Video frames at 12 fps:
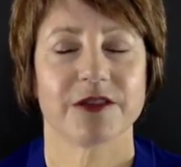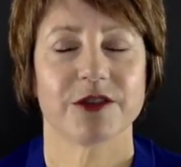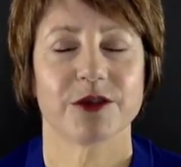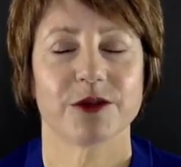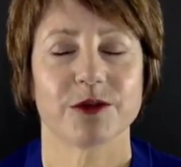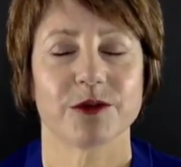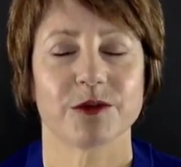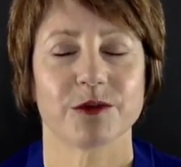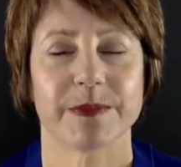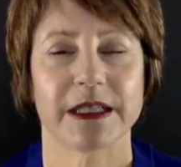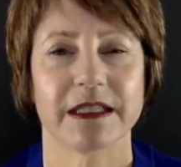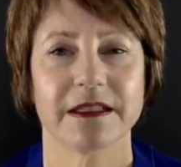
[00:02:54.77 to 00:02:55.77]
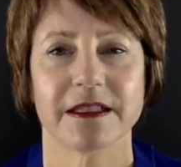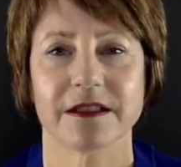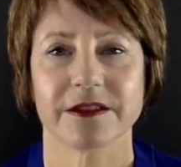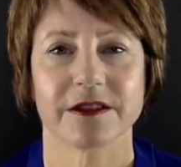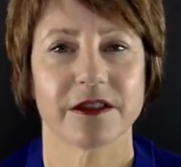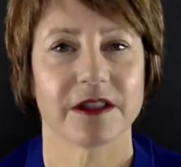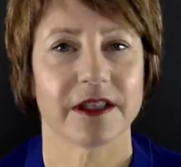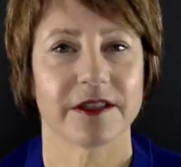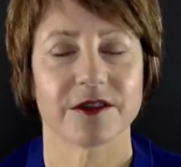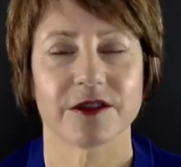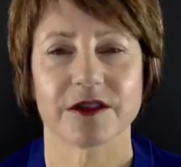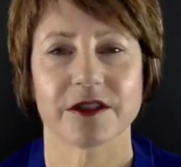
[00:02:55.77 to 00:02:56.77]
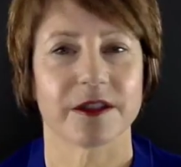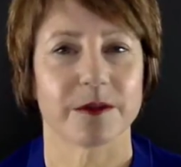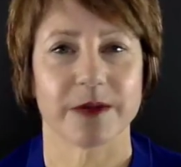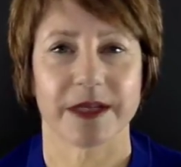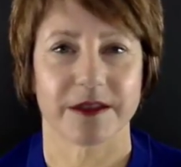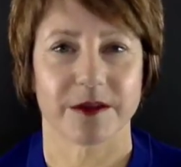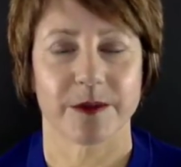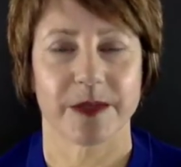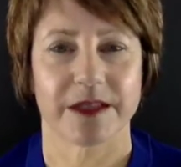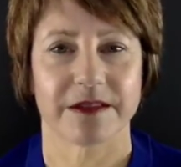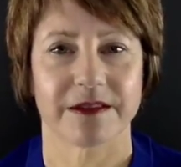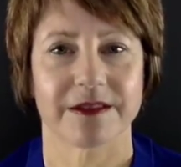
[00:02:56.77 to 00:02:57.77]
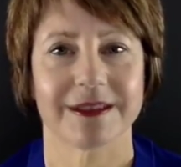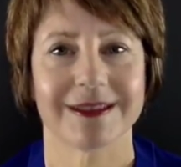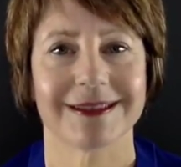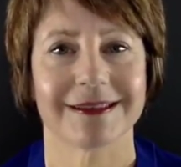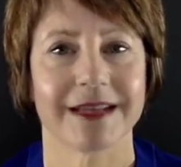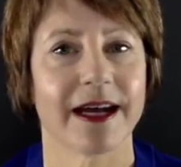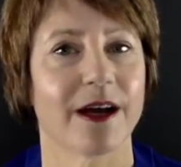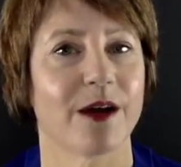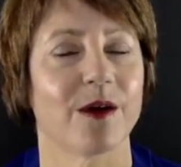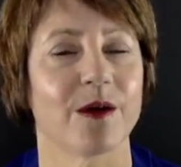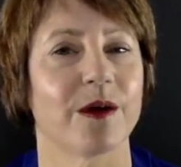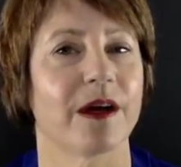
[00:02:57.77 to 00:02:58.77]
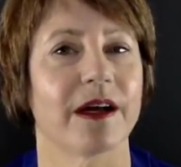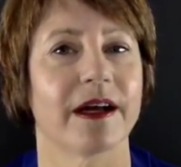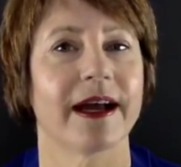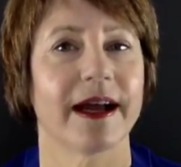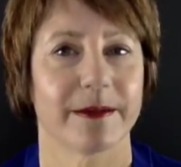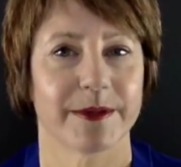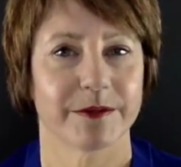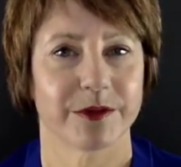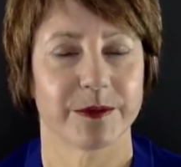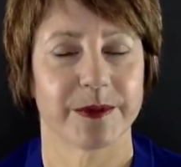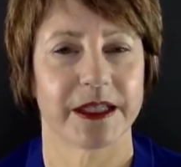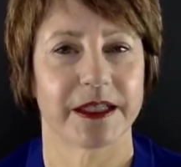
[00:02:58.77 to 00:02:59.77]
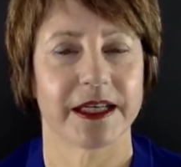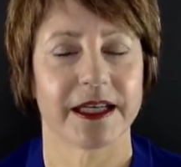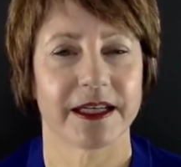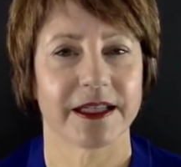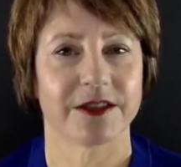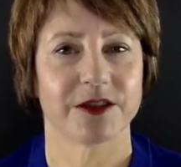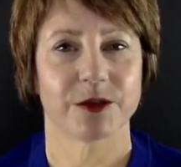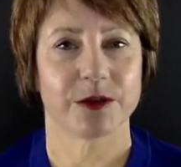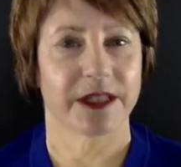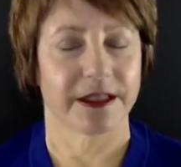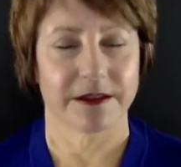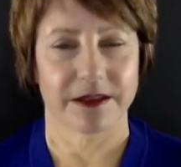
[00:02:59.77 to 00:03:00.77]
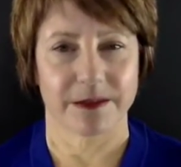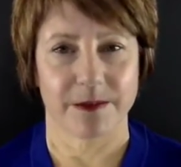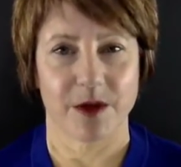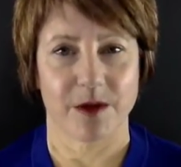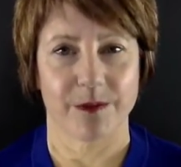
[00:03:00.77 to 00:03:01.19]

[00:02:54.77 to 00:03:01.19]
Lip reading: to begin to clear clutter just on a regular basis. It's now a habit for me, and I do it in small